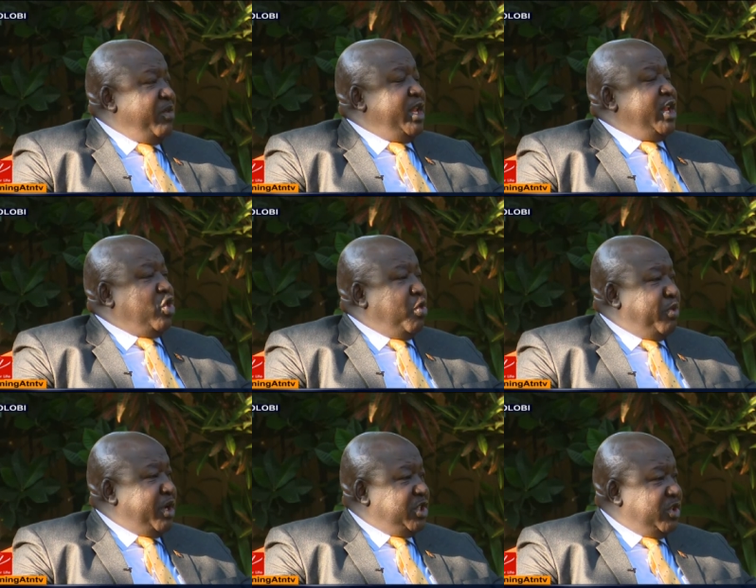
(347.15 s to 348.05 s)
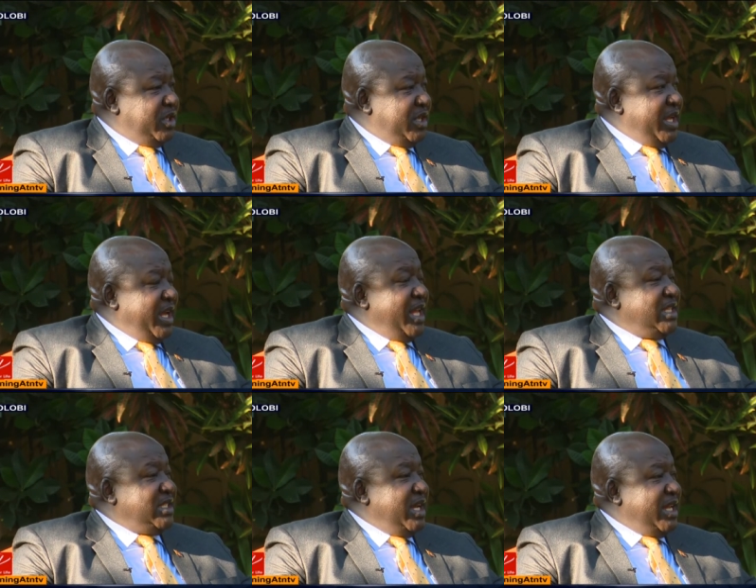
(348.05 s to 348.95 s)
and we needed cooperation
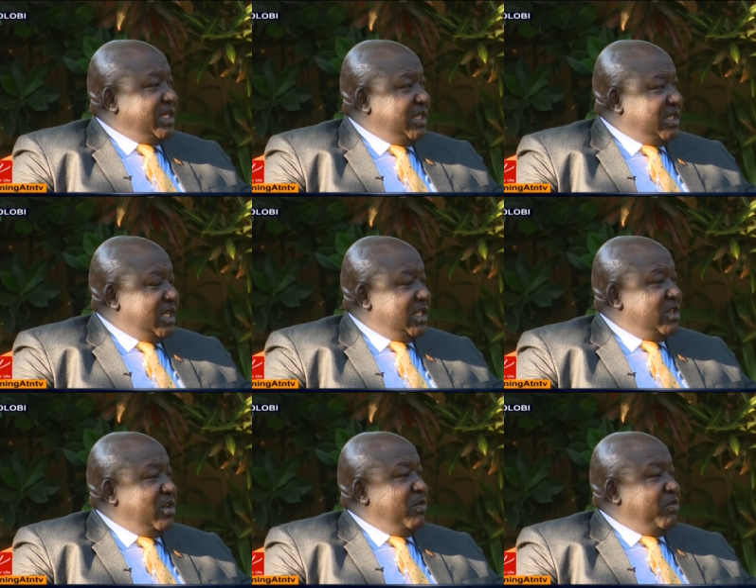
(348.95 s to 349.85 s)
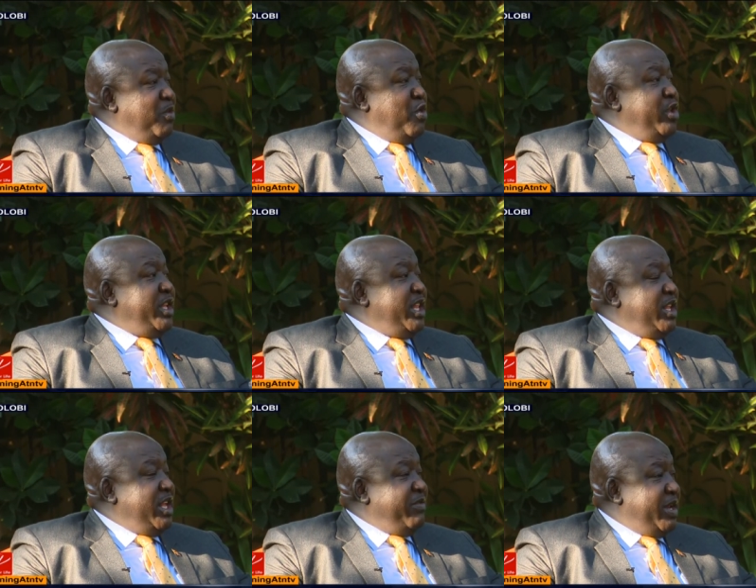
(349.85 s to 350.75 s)
and, and assistance from all the
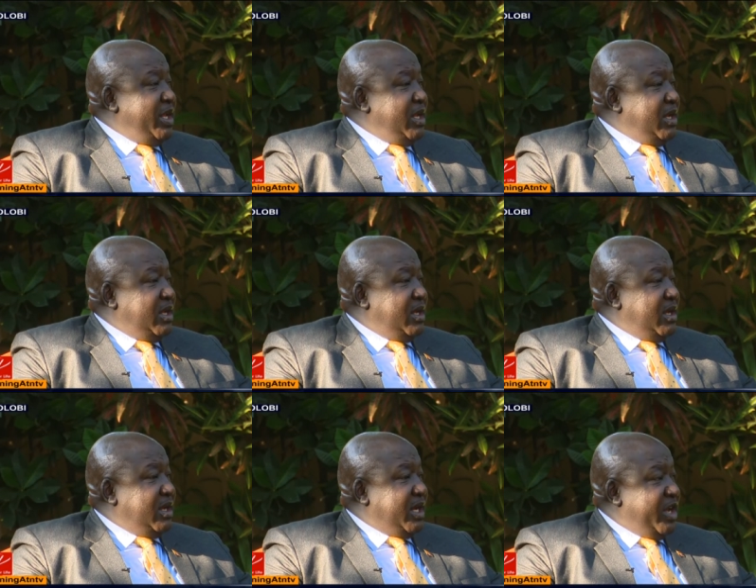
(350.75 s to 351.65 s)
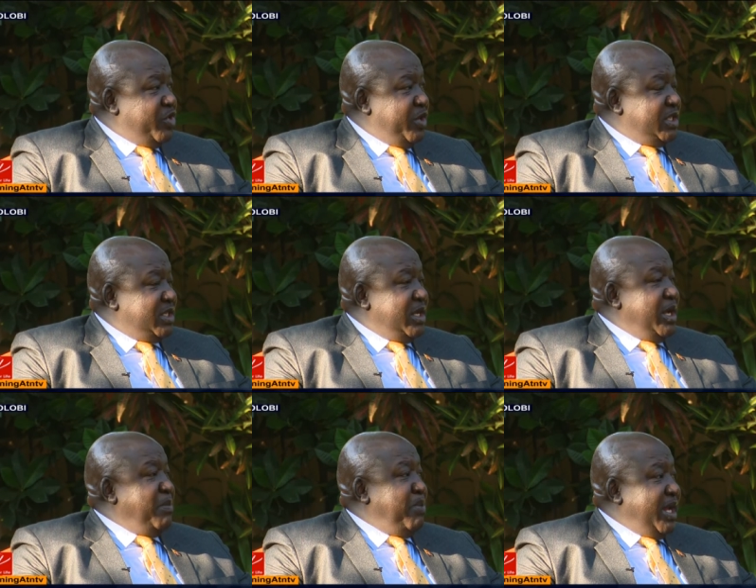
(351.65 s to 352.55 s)
neighboring uh, countries,
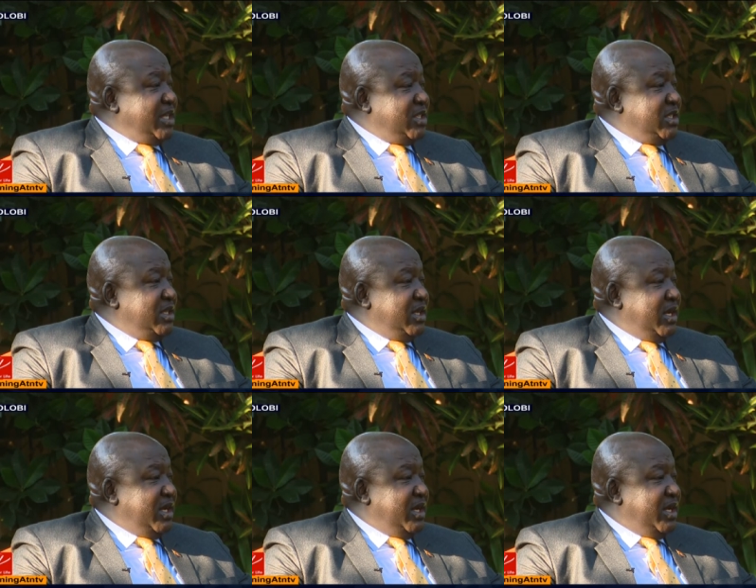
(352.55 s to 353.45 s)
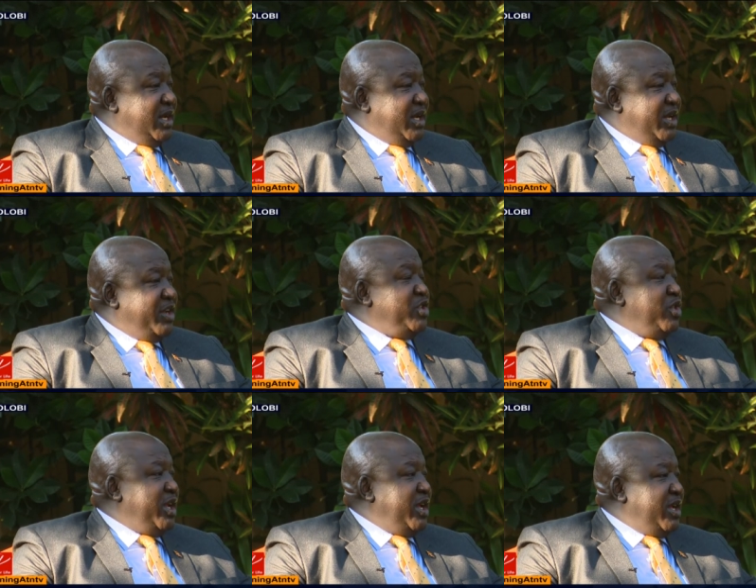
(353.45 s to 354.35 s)
plus uh,
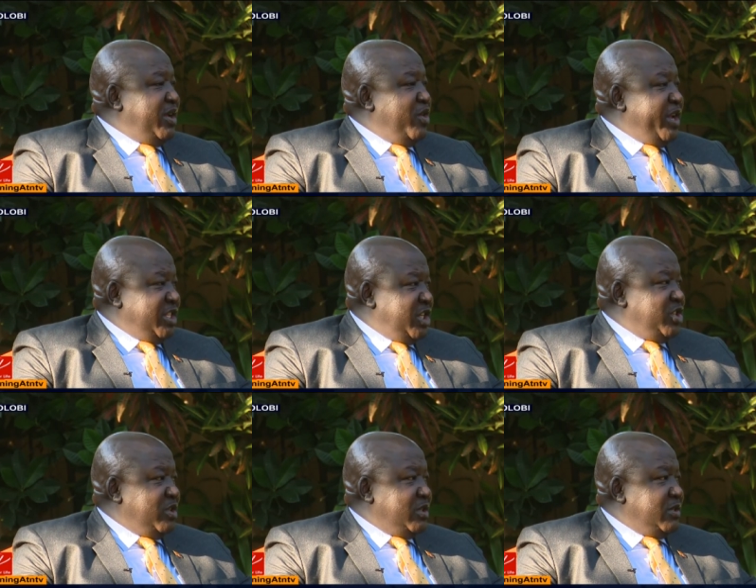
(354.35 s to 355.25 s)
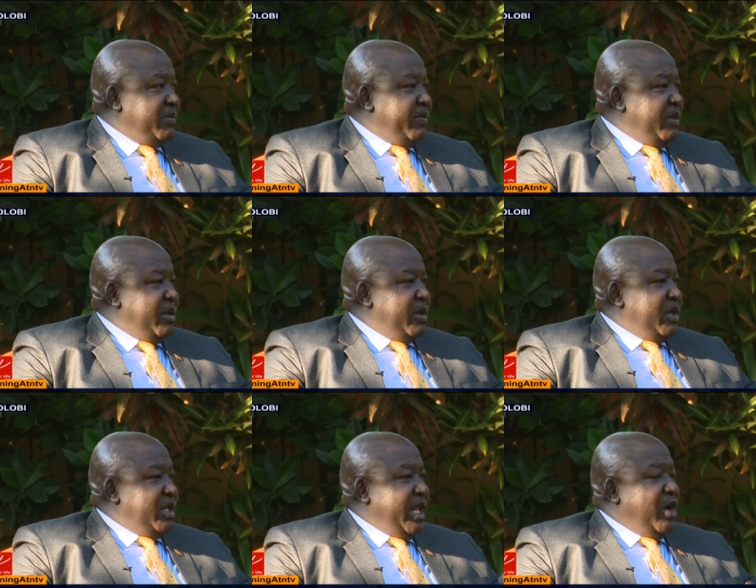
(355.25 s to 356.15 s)
regional uh, organizations.
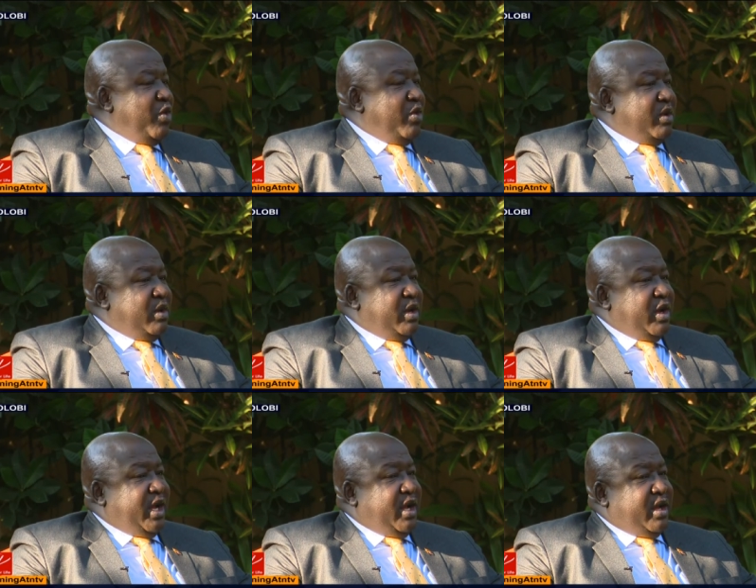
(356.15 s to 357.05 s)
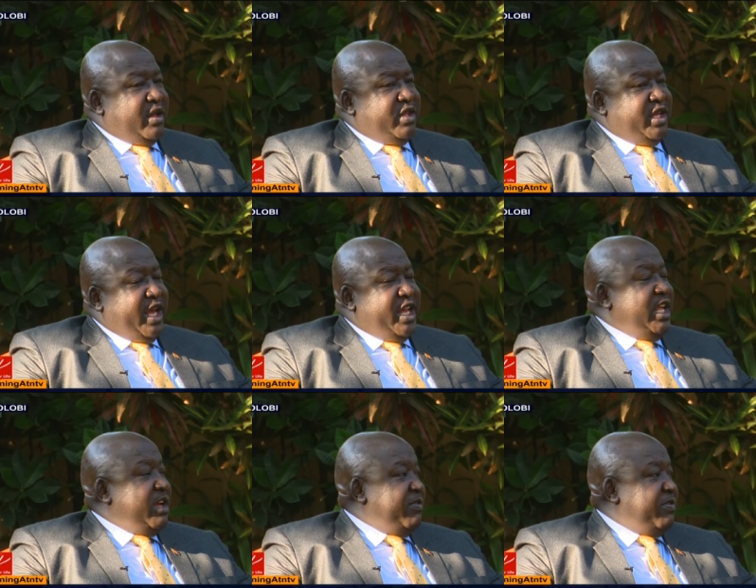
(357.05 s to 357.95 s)
Now, uh, the A
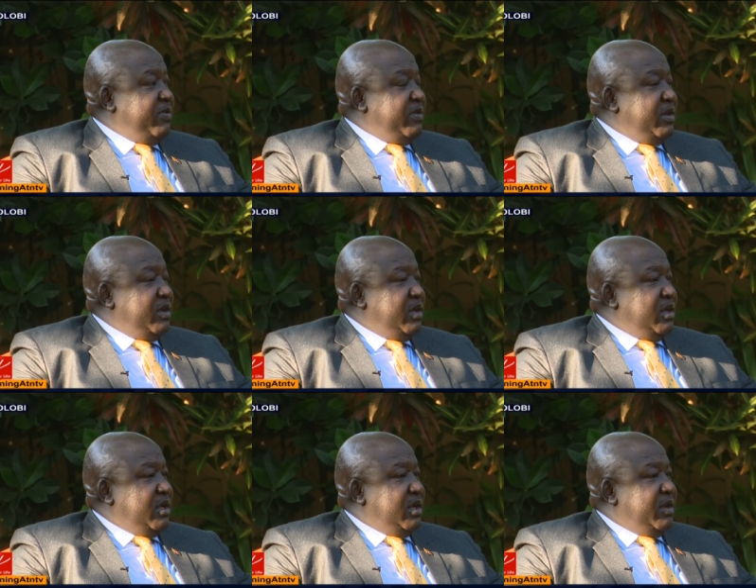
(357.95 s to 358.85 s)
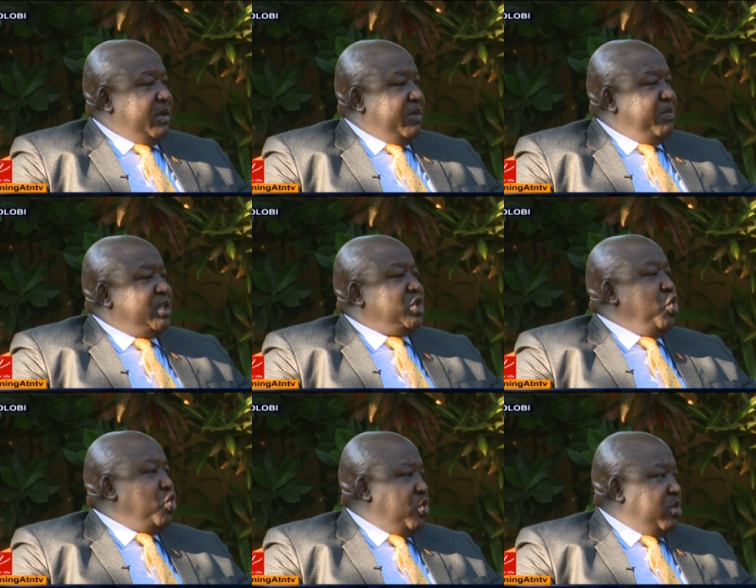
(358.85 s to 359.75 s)
D F uh,
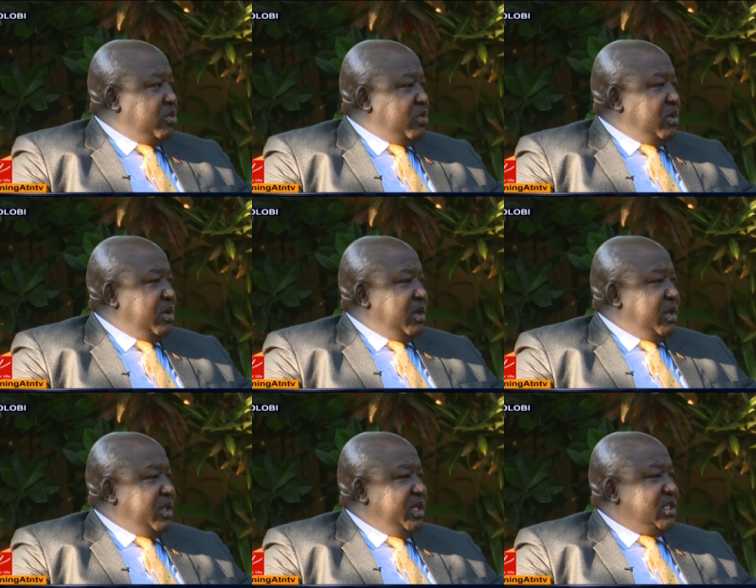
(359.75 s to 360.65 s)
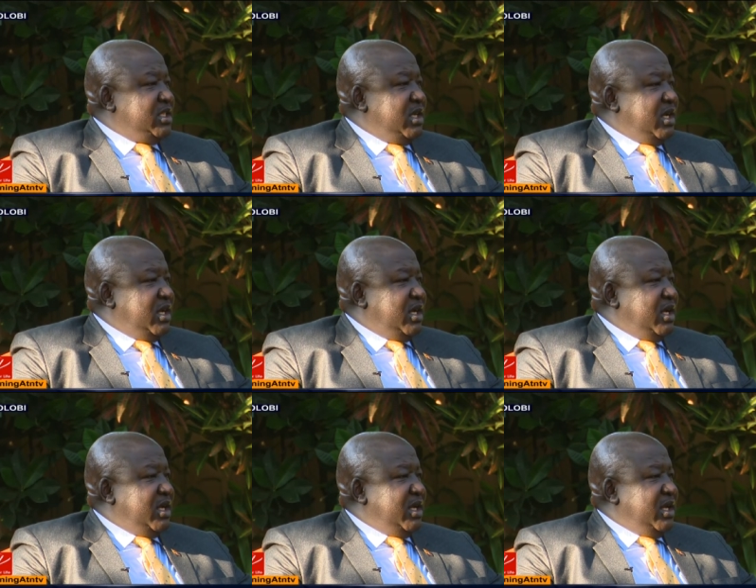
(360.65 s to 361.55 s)
mistook this
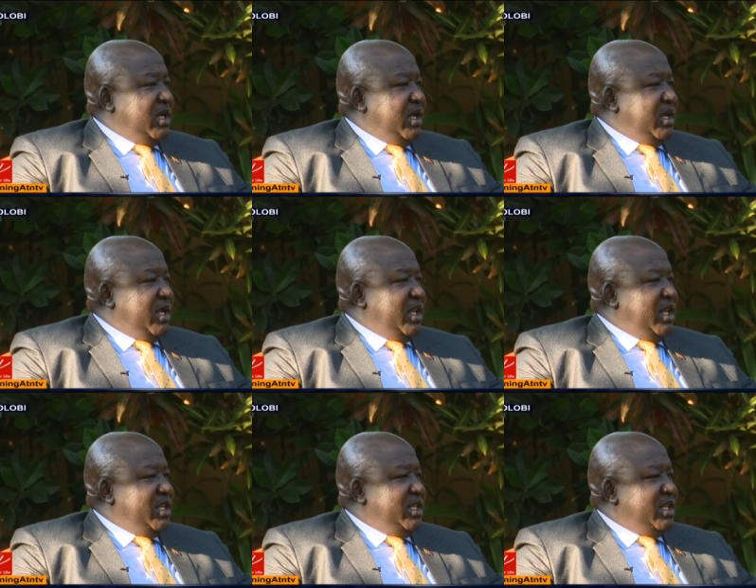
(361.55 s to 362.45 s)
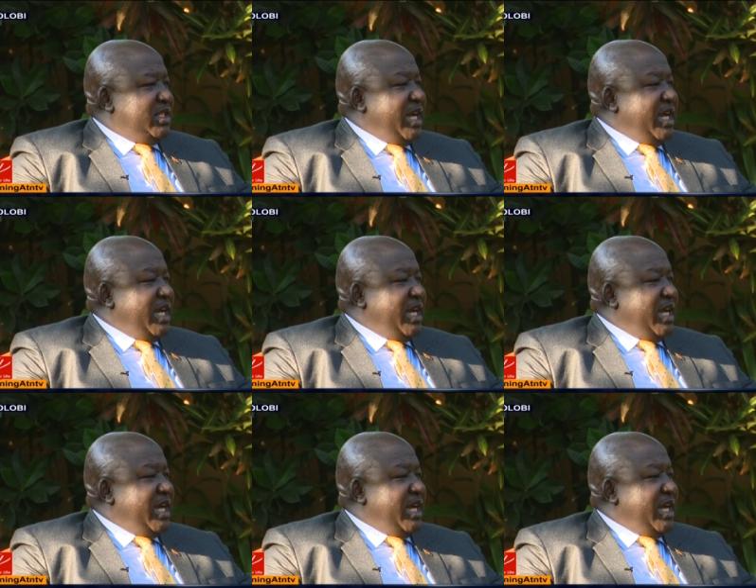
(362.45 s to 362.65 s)
uh, uh, the